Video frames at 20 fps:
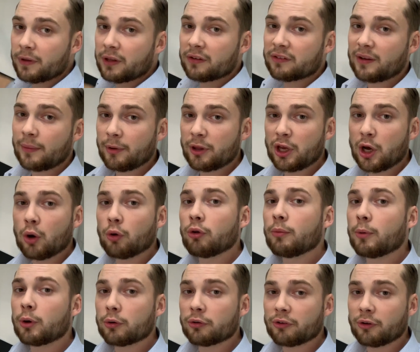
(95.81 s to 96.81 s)
Some of the
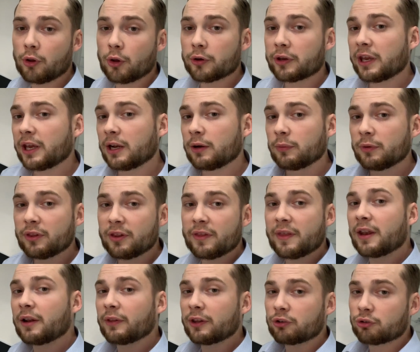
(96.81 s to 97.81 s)
older models are located within
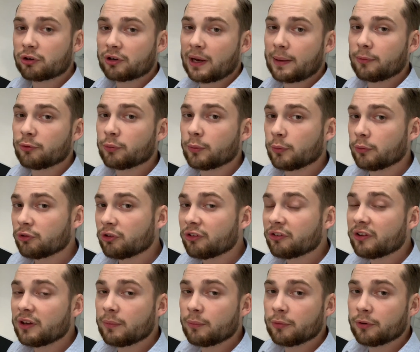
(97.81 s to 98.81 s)
that electric cartons we were
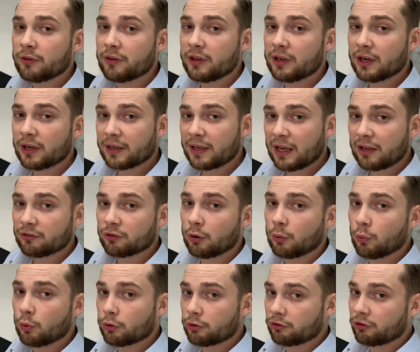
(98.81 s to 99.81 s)
just in with the gas
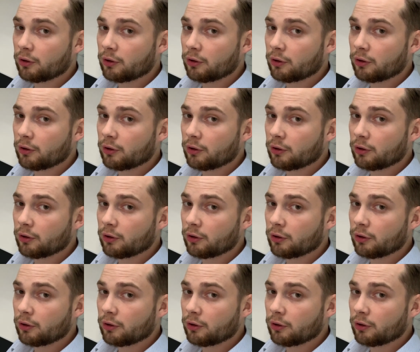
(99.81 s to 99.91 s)
hot water